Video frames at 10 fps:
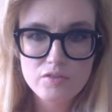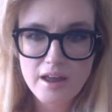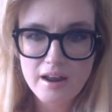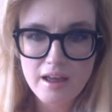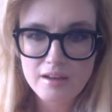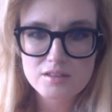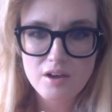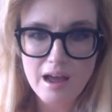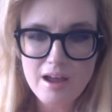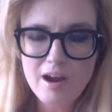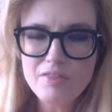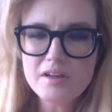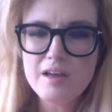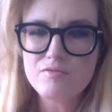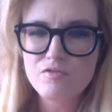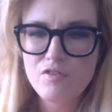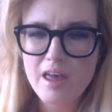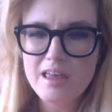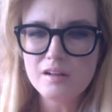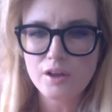of the XFL. I think I
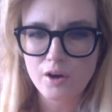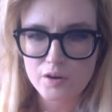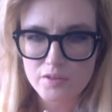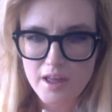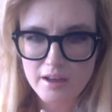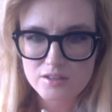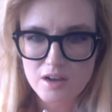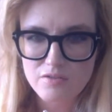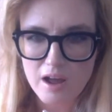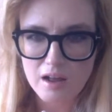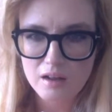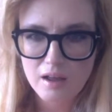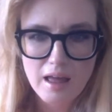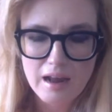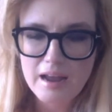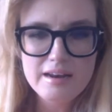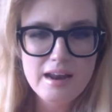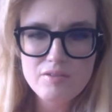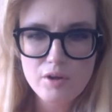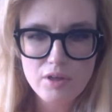vaguely heard of the XFL, and I
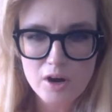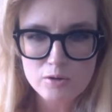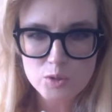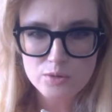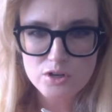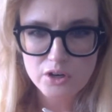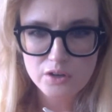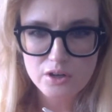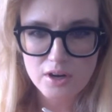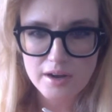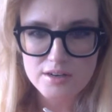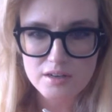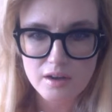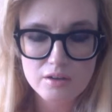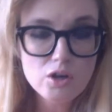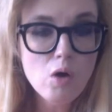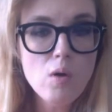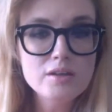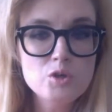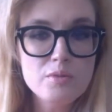never thought it was a particularly good idea. You know
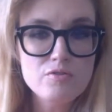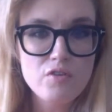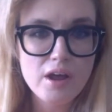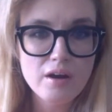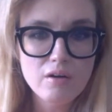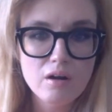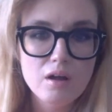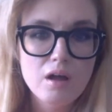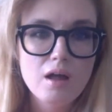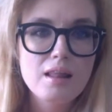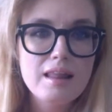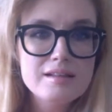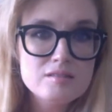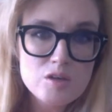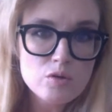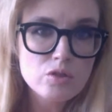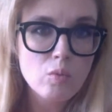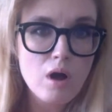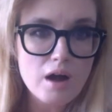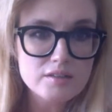what? To be fair, let's see what The
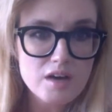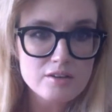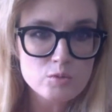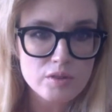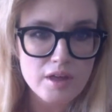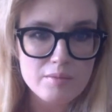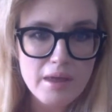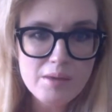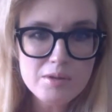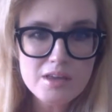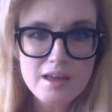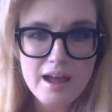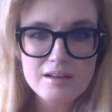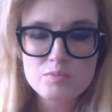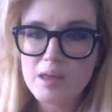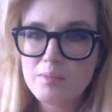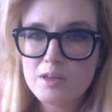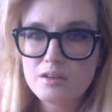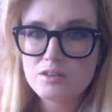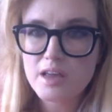Rock does with it. Maybe he has, maybe
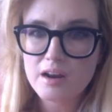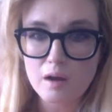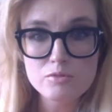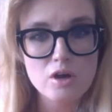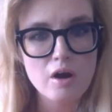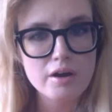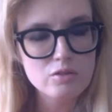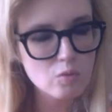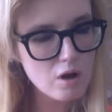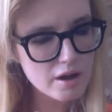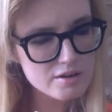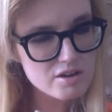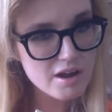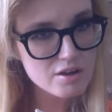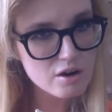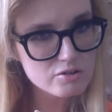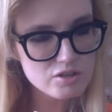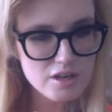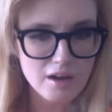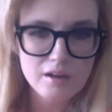he and Dan, I'm sorry, The Rock and Dany
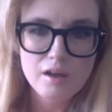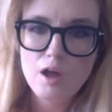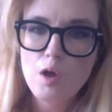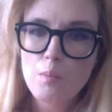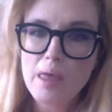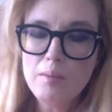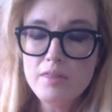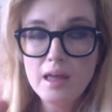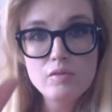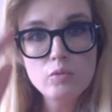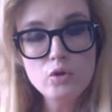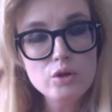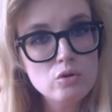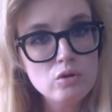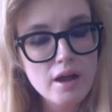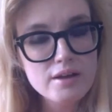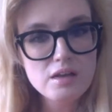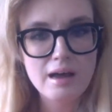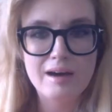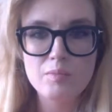Garcia, maybe they have a really cool
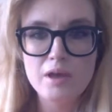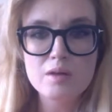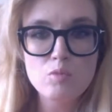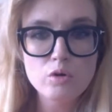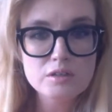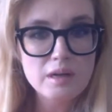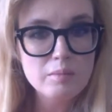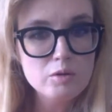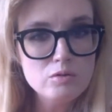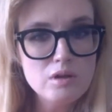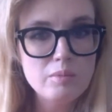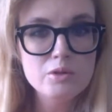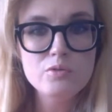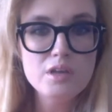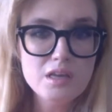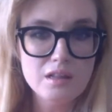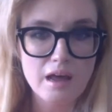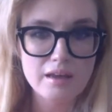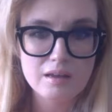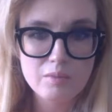idea how to make it more WWE
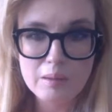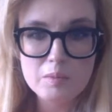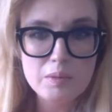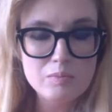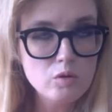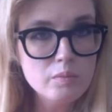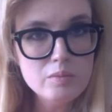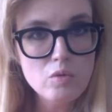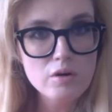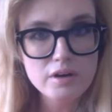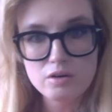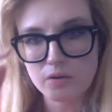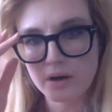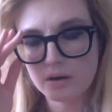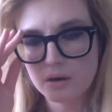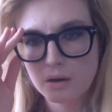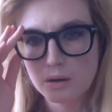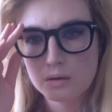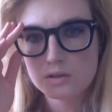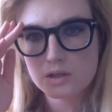like, and maybe people will be more into it.
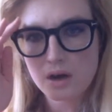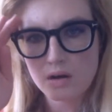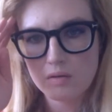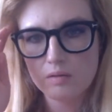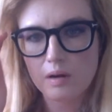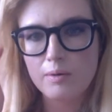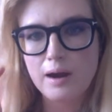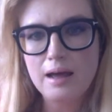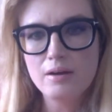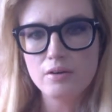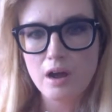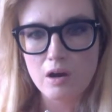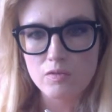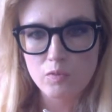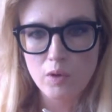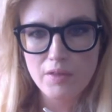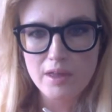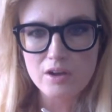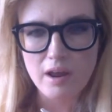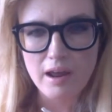So, but I don't know where
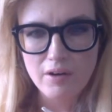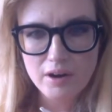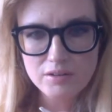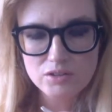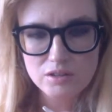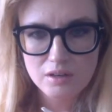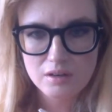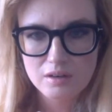they could air it.